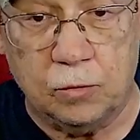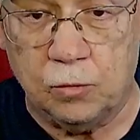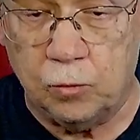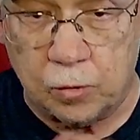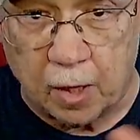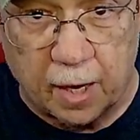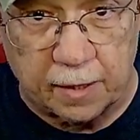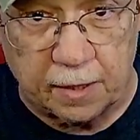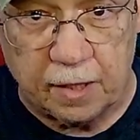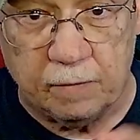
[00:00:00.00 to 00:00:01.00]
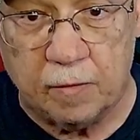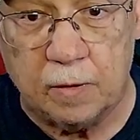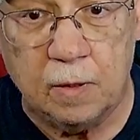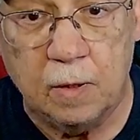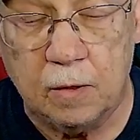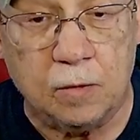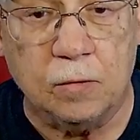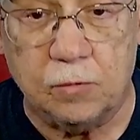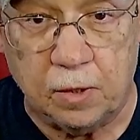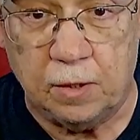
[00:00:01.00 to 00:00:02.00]
Do not even
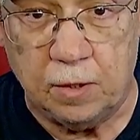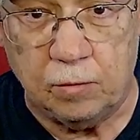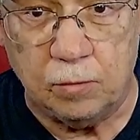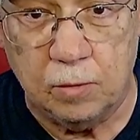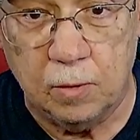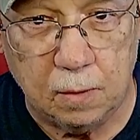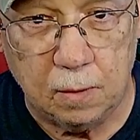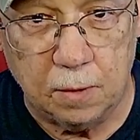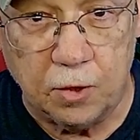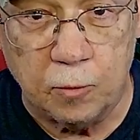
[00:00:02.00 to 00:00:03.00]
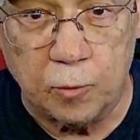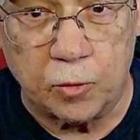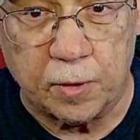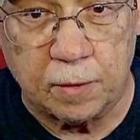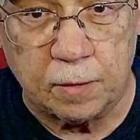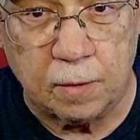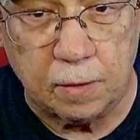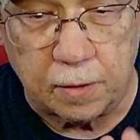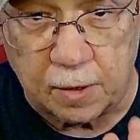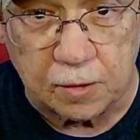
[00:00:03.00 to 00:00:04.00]
continue humoring
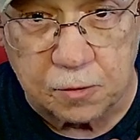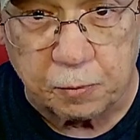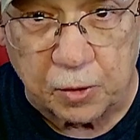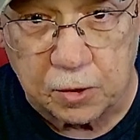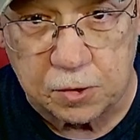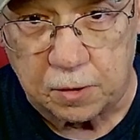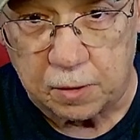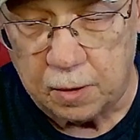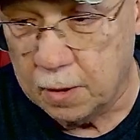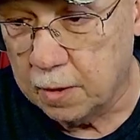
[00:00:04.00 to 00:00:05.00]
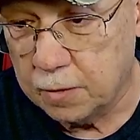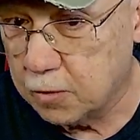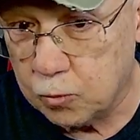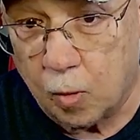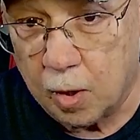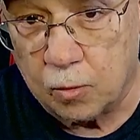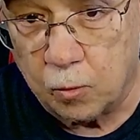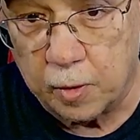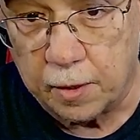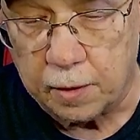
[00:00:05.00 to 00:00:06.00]
this person. Just walk
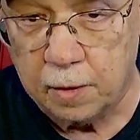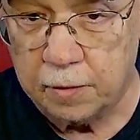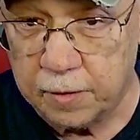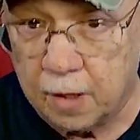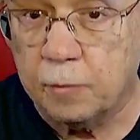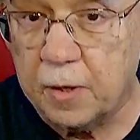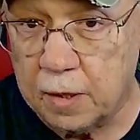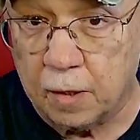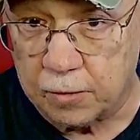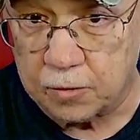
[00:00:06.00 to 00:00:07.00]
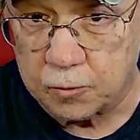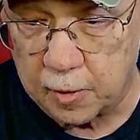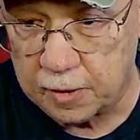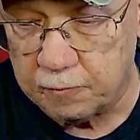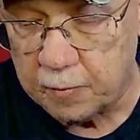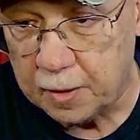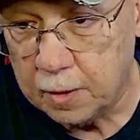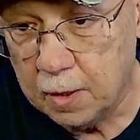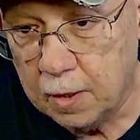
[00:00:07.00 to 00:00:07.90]
away. There'll be others, believe me.